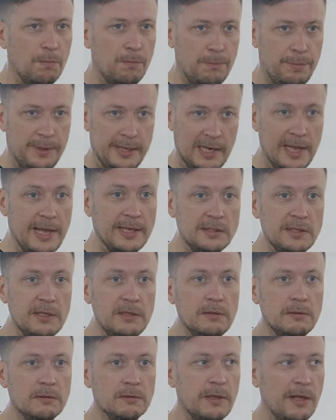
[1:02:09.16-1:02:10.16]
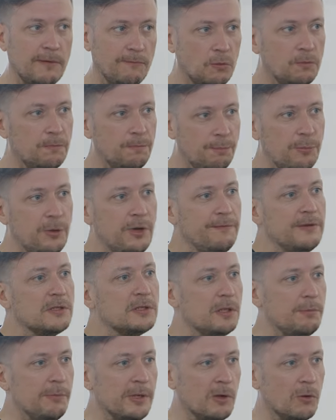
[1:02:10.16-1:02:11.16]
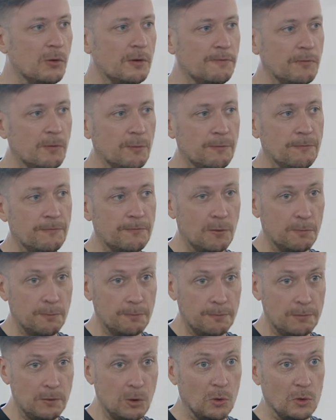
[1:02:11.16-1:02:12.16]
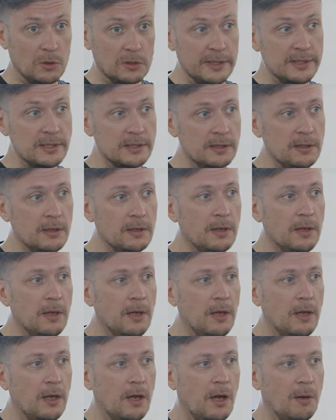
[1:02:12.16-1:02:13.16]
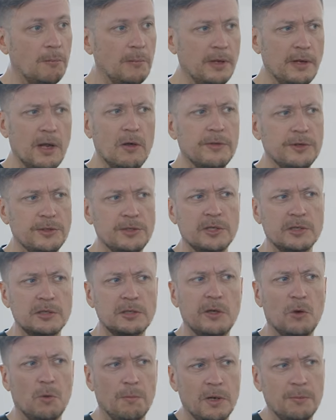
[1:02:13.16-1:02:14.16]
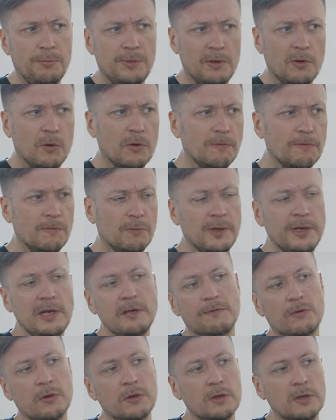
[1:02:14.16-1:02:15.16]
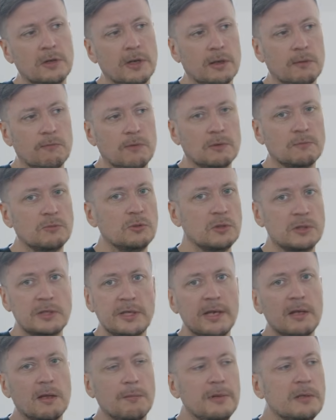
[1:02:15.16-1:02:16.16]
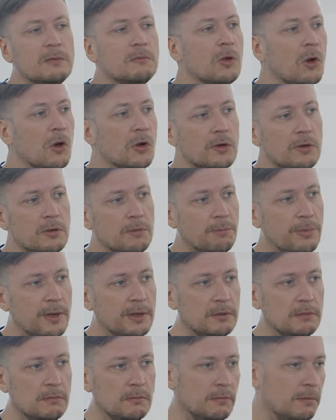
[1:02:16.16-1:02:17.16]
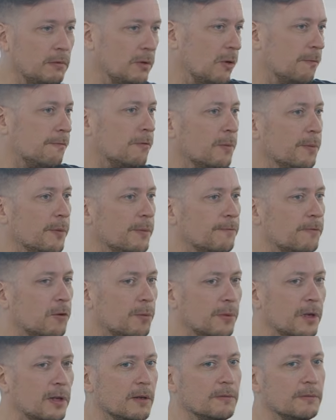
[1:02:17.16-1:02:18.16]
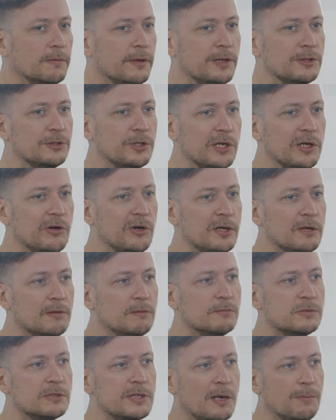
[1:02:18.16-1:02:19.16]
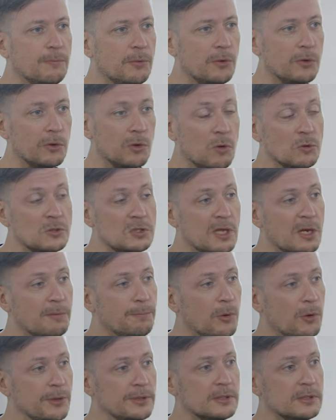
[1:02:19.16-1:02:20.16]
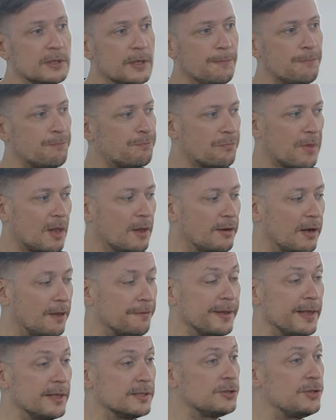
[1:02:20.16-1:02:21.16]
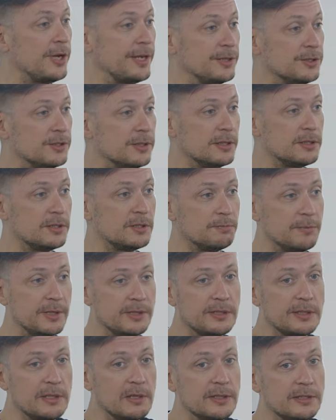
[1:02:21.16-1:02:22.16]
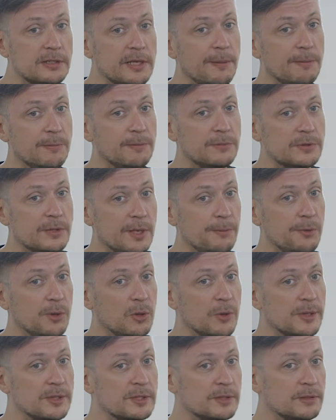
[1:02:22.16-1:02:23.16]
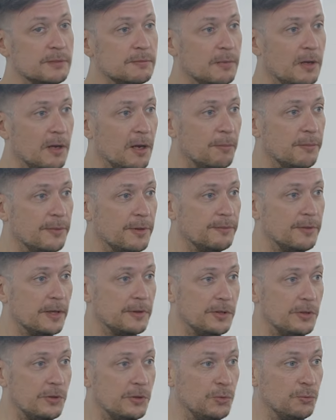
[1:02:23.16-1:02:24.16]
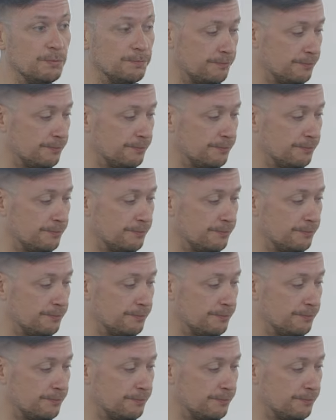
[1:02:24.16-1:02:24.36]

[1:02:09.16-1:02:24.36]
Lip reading: be lazy. They would previously be loaded from local disk, and now they're just, might be loaded from the network. Will take a bit longer, but from a engineering standpoint or code standpoint, nothing has changed. It's still the same request that you do.